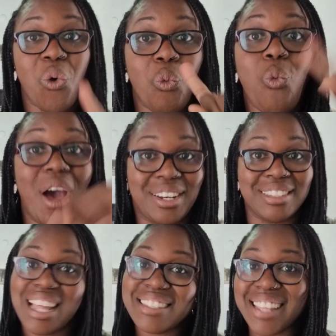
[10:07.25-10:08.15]
One,
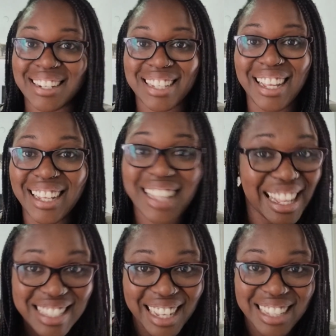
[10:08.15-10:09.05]
that's it.
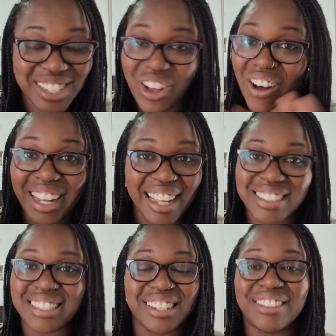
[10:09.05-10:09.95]
That's it. That's all I
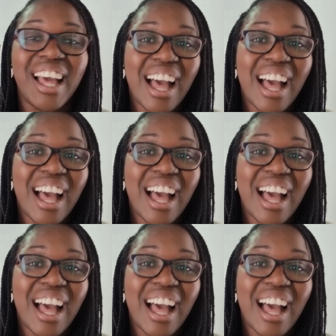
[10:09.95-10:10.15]
do.